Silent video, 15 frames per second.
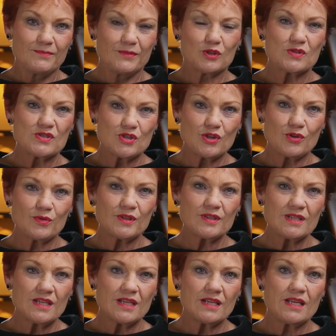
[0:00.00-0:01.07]
Because you know what?
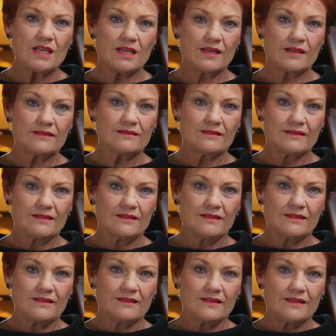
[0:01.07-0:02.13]
In here,
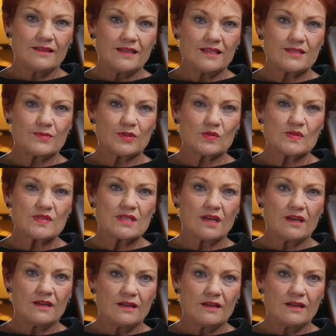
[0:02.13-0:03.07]
it's because